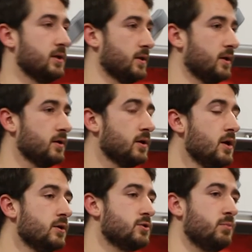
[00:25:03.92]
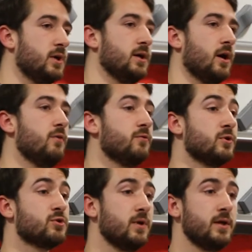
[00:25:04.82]
I think, to be over a
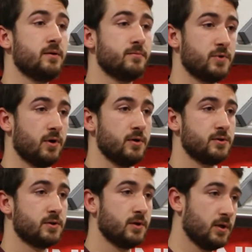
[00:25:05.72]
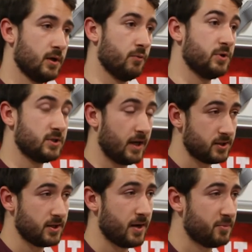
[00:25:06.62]
trillion dollars, uh, which is,
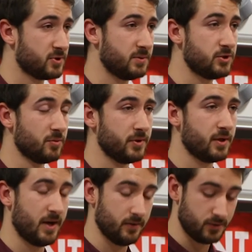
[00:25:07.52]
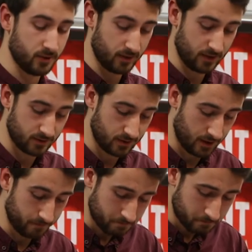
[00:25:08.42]
actually happens to be double the amount in
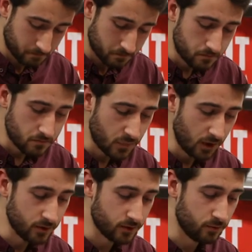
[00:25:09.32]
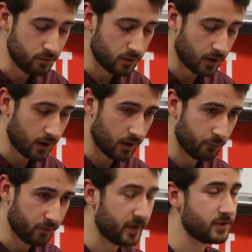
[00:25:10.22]
2008. You
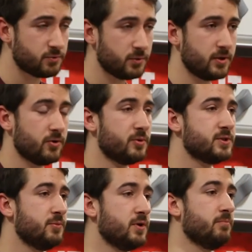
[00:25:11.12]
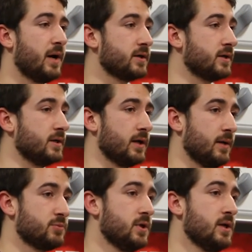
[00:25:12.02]
were faced with an almost imminent banking
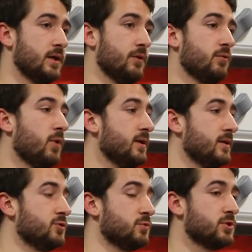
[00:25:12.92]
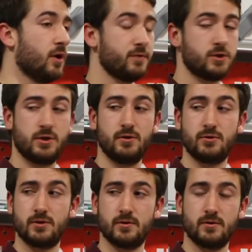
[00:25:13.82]
collapse. Now, the way that this was solved, this huge